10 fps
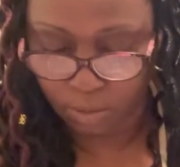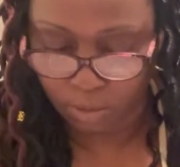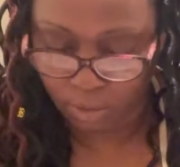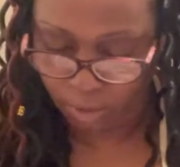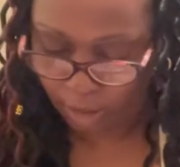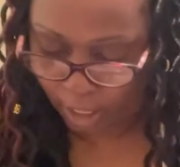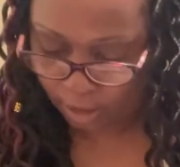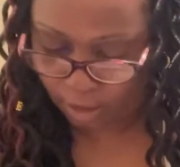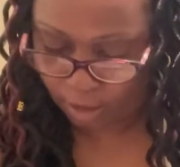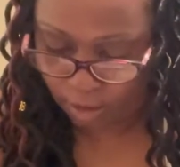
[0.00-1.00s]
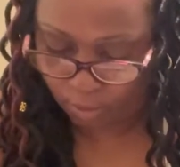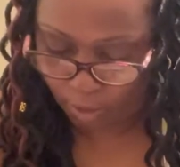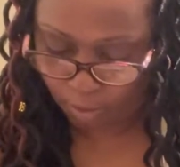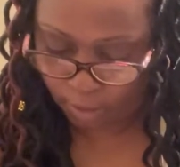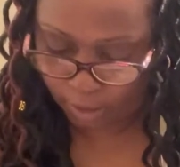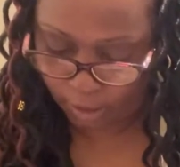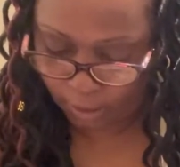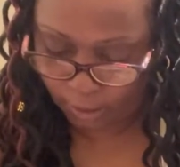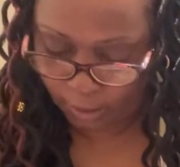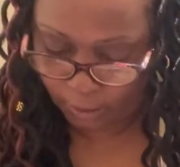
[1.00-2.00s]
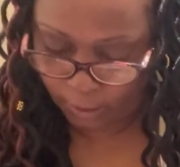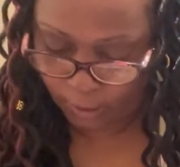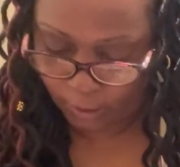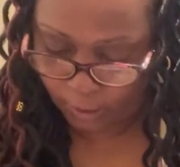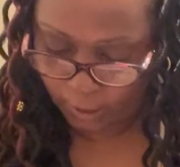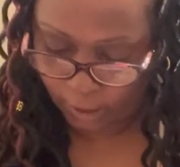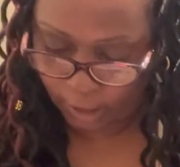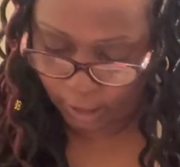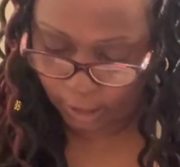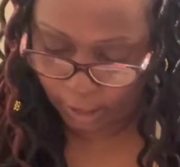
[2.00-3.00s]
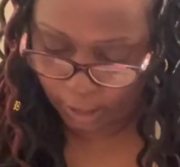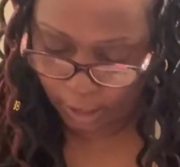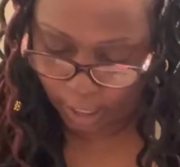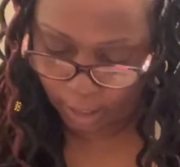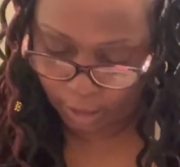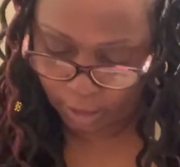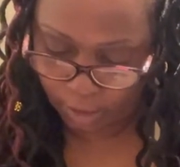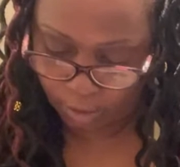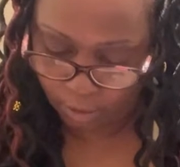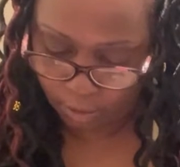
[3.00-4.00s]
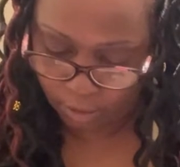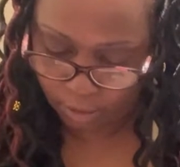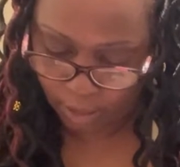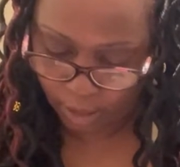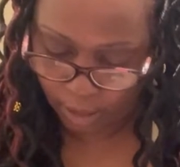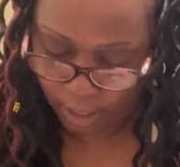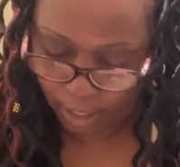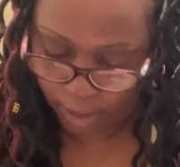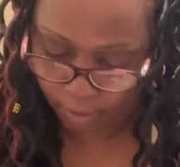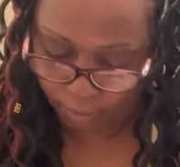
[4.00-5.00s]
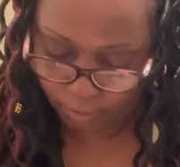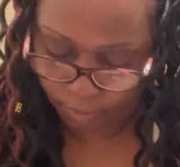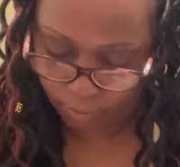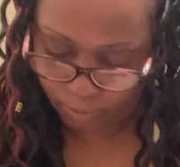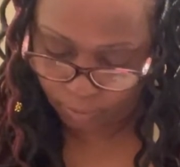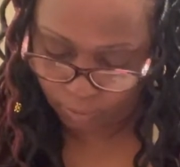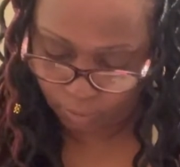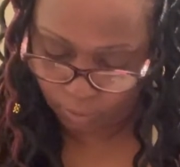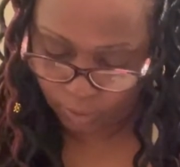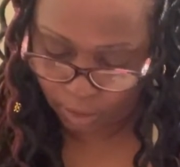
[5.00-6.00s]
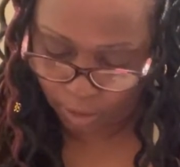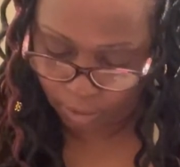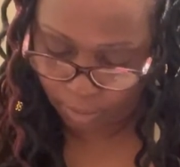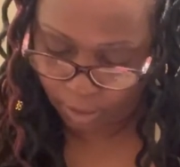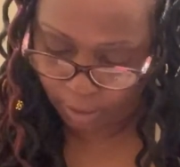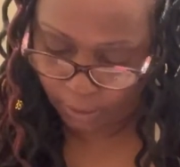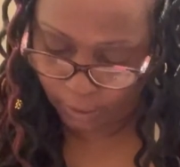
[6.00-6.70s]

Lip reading: so that I can keep rolling, and I glitter the second half of the pen.